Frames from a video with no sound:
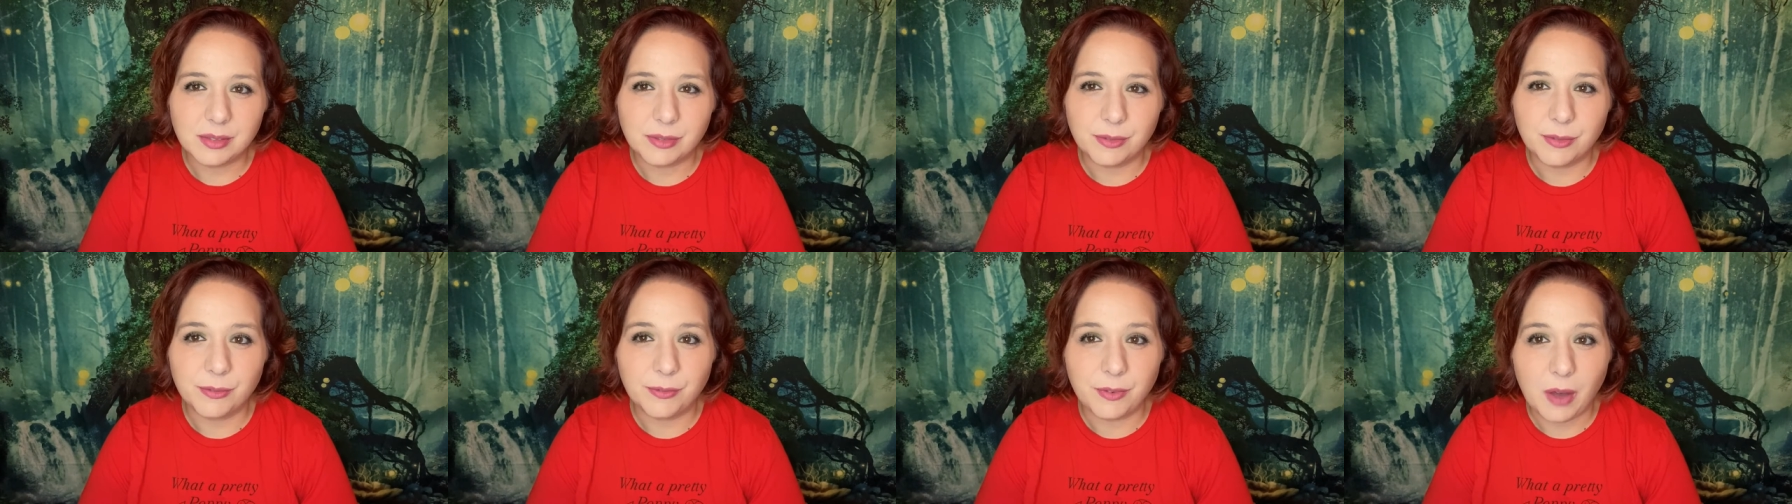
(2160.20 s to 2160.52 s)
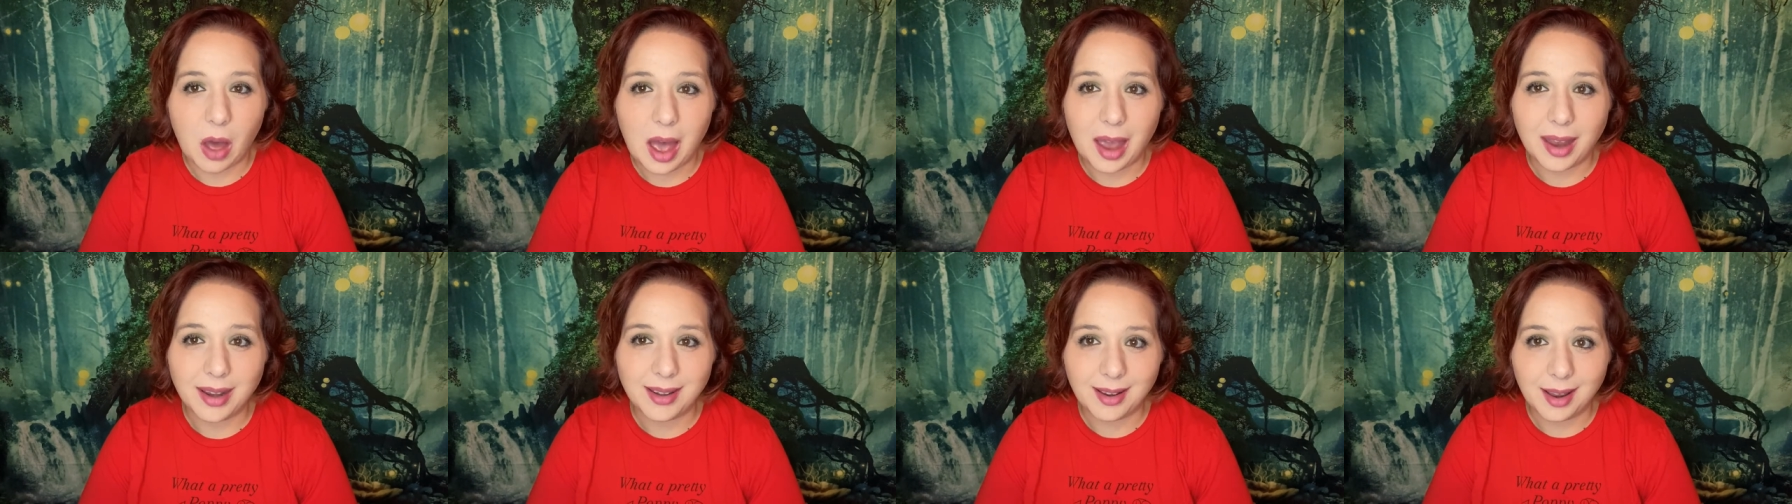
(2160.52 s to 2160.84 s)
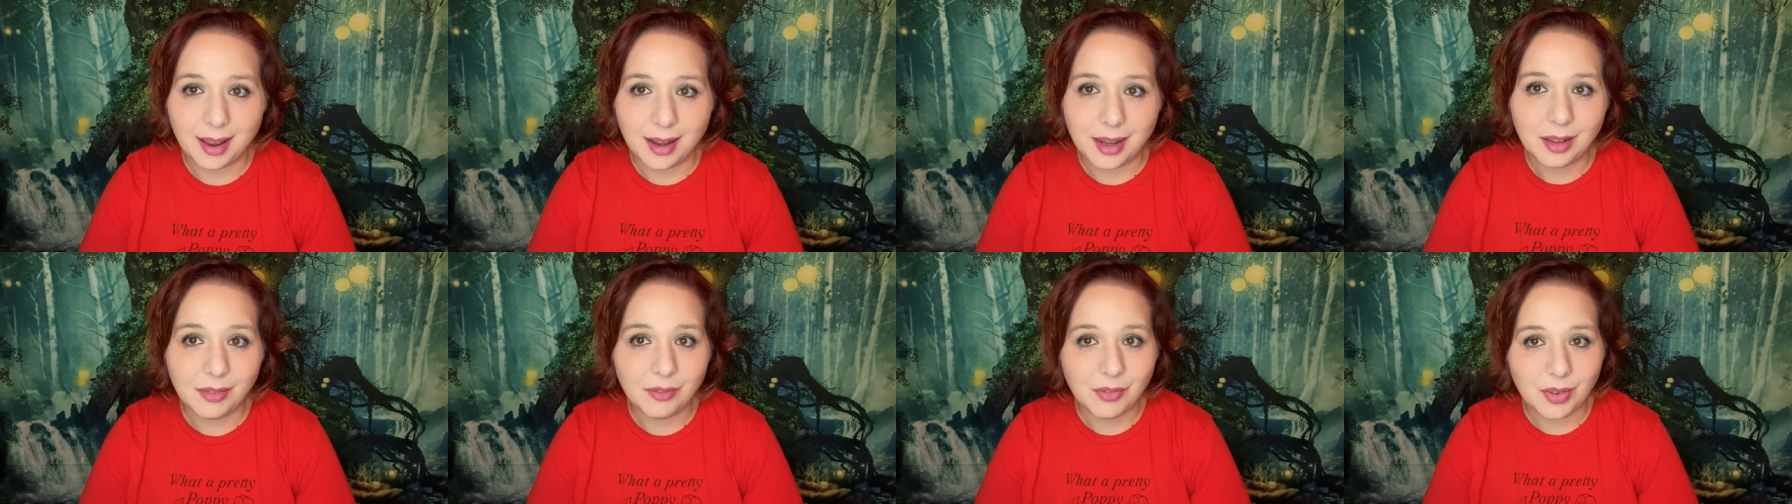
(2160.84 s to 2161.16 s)
find
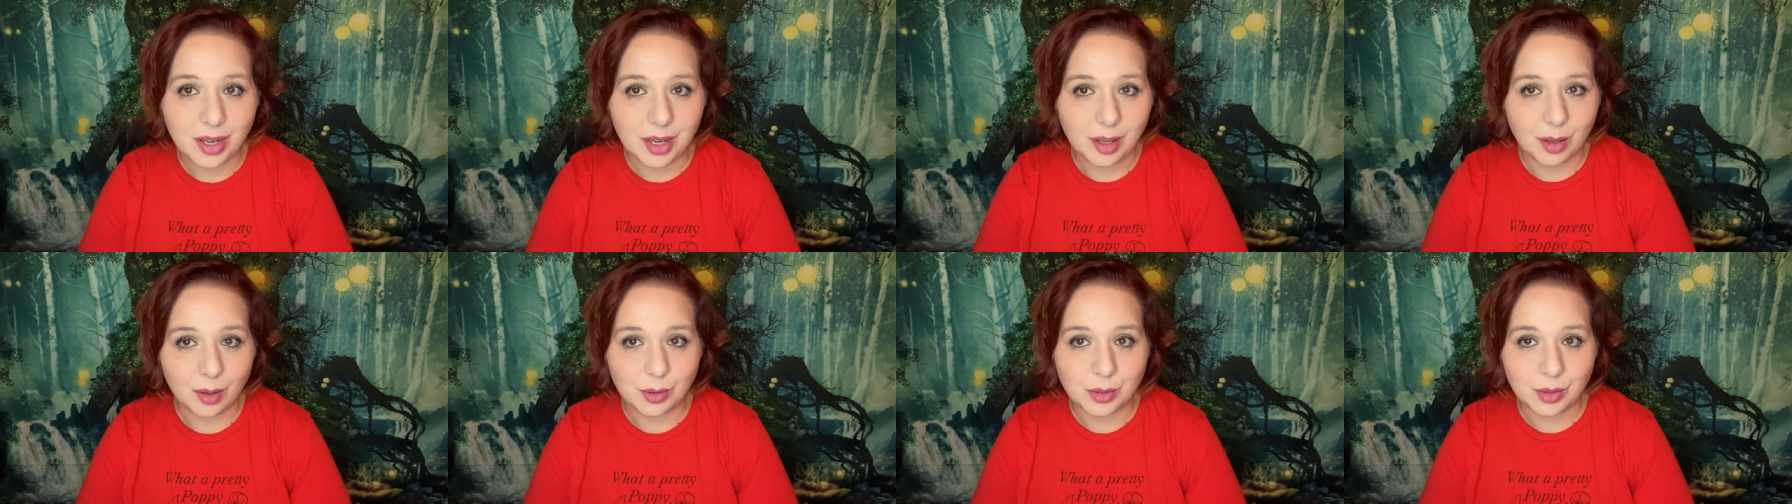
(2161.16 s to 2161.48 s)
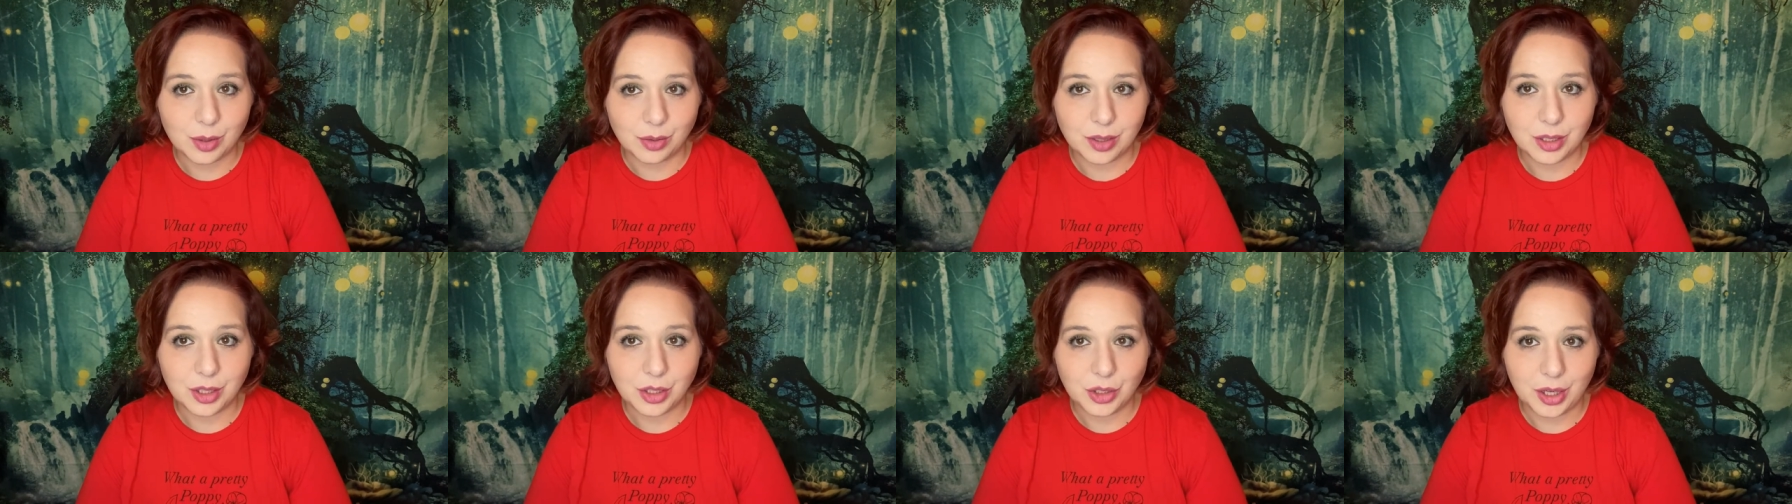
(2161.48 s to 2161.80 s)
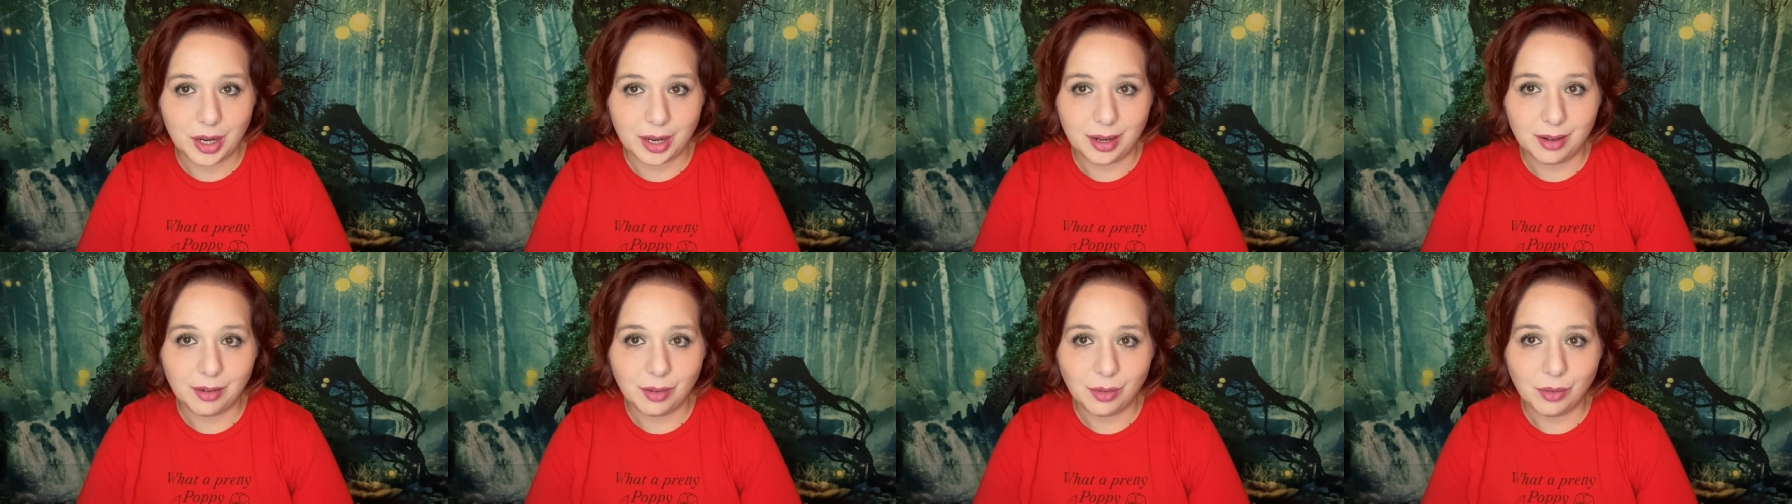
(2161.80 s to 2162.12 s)
any videos on this
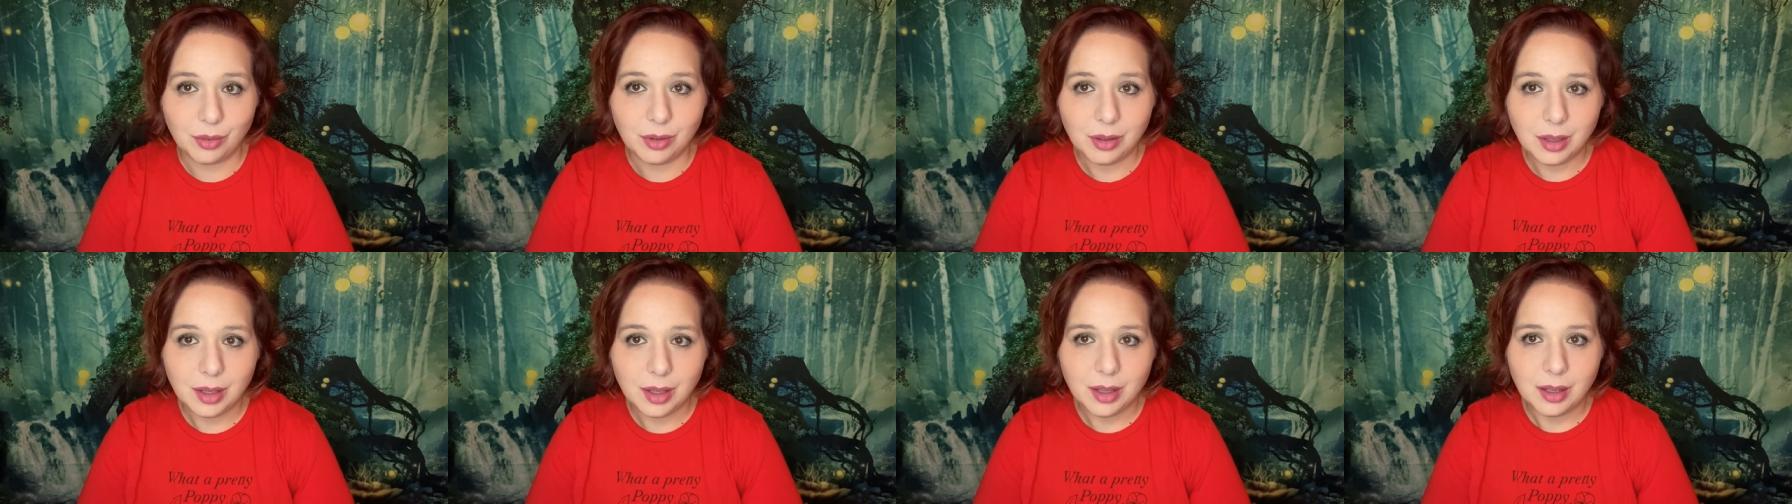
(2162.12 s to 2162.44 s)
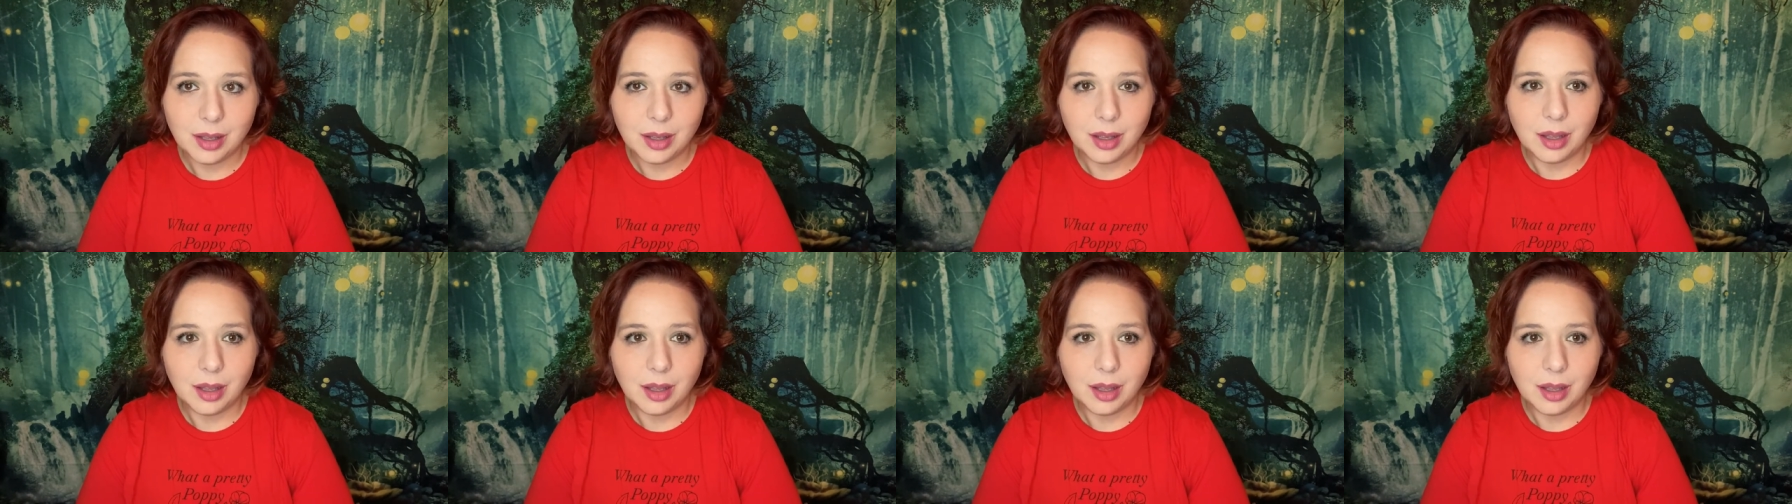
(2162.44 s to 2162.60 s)
channel